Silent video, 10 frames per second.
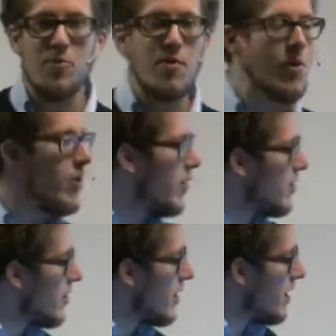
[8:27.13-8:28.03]
remember what we're
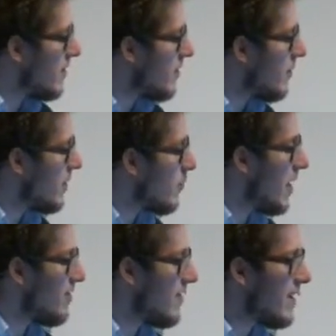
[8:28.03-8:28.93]
doing here. So we
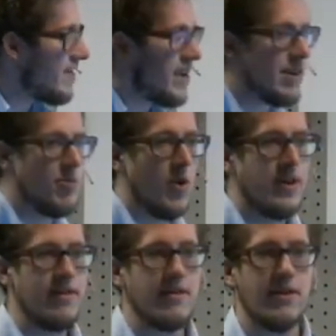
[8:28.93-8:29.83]
have 6 data
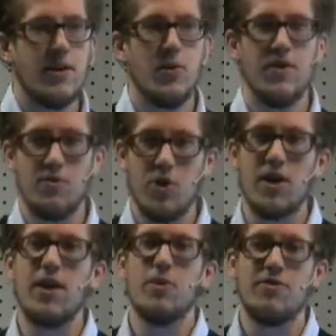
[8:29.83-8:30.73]
points. We have a
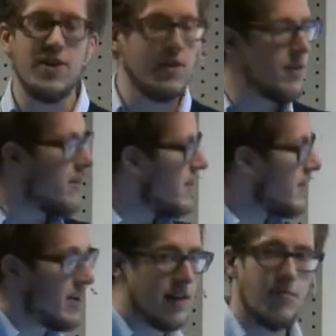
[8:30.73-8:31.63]
model that we fit to the
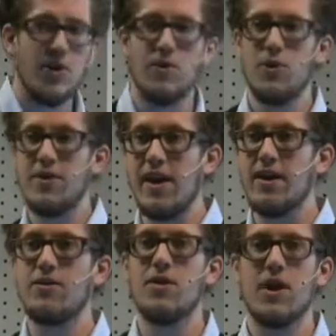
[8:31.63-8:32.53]
6 data points. We
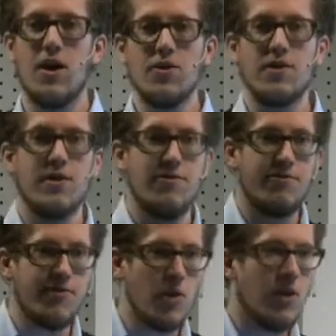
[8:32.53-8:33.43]
take into account the
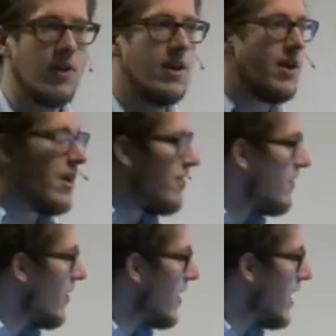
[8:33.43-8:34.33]
full
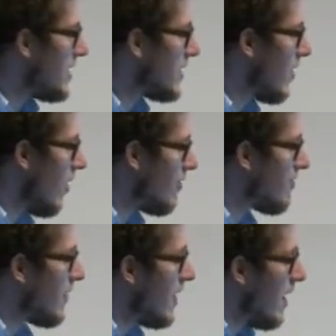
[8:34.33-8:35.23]
variation
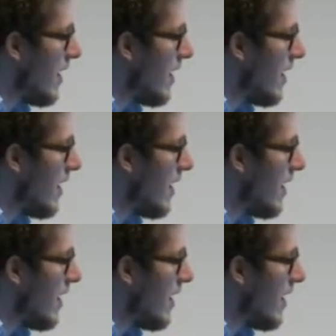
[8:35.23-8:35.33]
of